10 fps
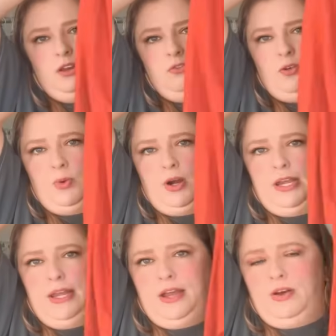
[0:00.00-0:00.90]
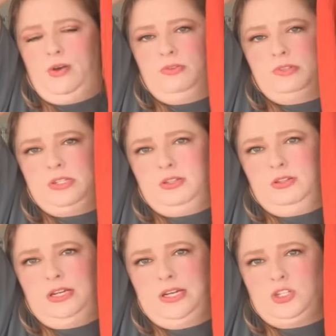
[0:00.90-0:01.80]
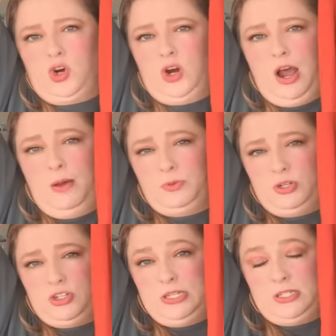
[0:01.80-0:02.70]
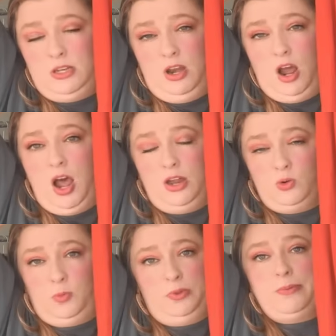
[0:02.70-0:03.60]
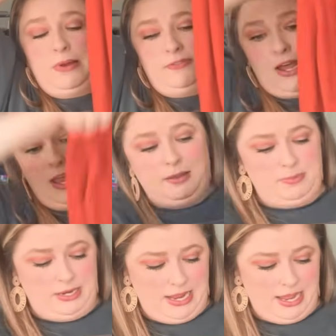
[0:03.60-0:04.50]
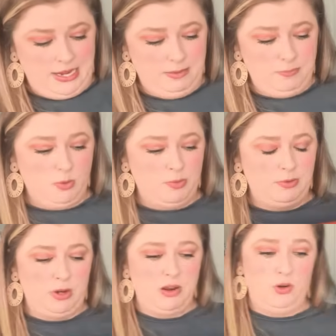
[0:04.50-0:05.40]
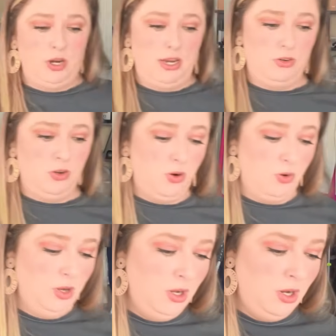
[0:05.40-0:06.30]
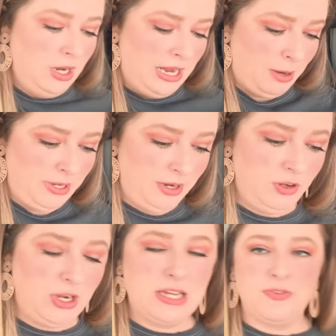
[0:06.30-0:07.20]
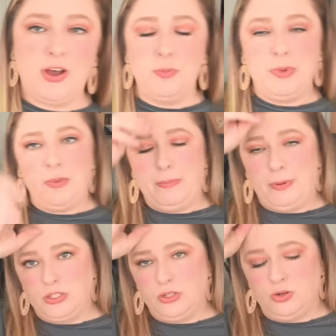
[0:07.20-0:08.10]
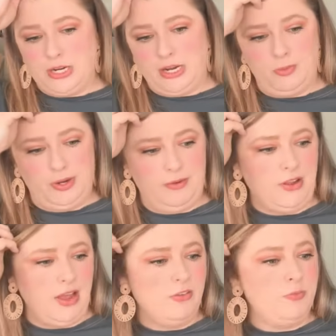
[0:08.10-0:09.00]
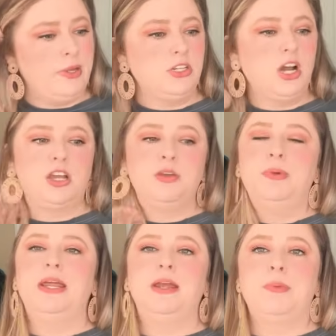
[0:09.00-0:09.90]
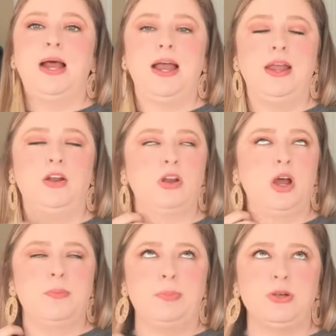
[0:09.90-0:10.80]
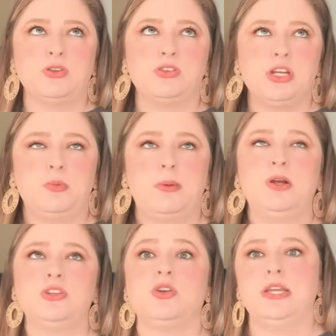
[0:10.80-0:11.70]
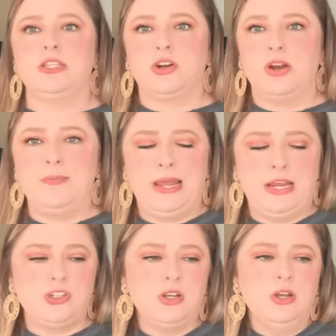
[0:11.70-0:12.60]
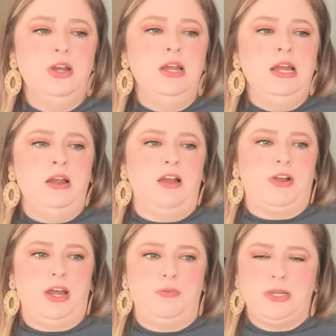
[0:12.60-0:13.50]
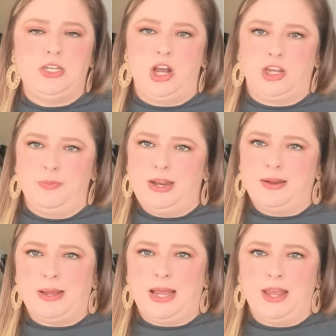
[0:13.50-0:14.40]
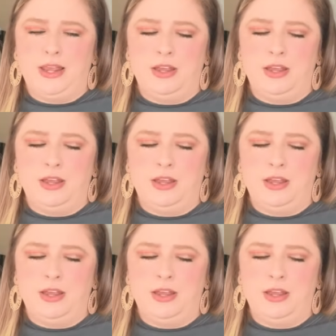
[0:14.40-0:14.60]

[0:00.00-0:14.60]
for working out. It is cropped, which is not normally my vibe, but I had a moment of bravery. I don't know how many of you guys follow me on my personal channel, but I've kind of been documenting my, or not my personal channel, my personal Instagram page. I've kind of been documenting my